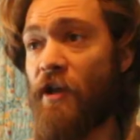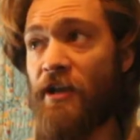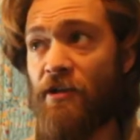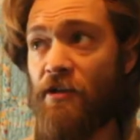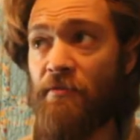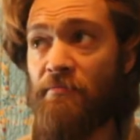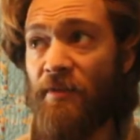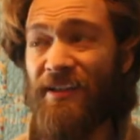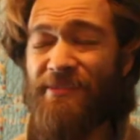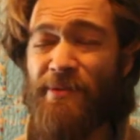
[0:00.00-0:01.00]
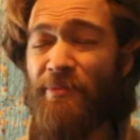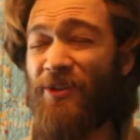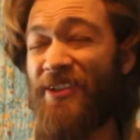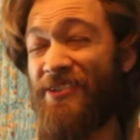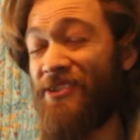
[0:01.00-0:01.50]
acre, a lot of
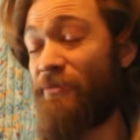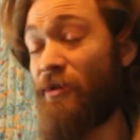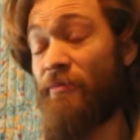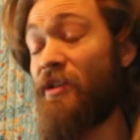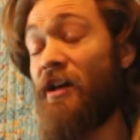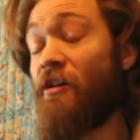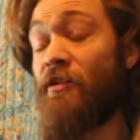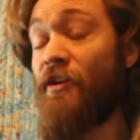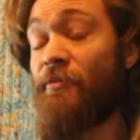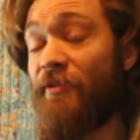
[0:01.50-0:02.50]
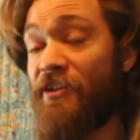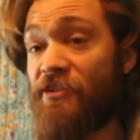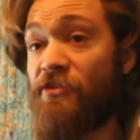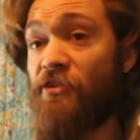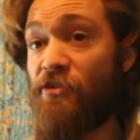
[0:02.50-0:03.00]
people in suburbia or other
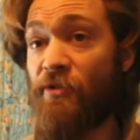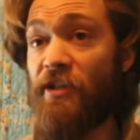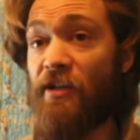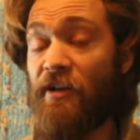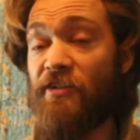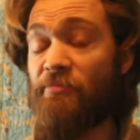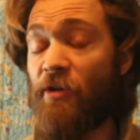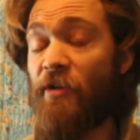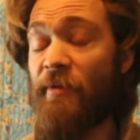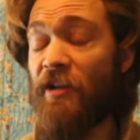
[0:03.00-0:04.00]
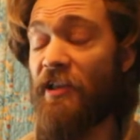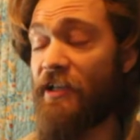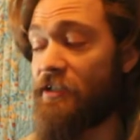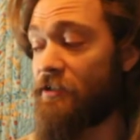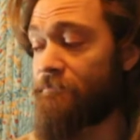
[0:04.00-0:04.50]
places could do it on a small amount of
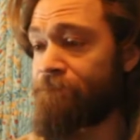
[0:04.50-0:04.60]
land.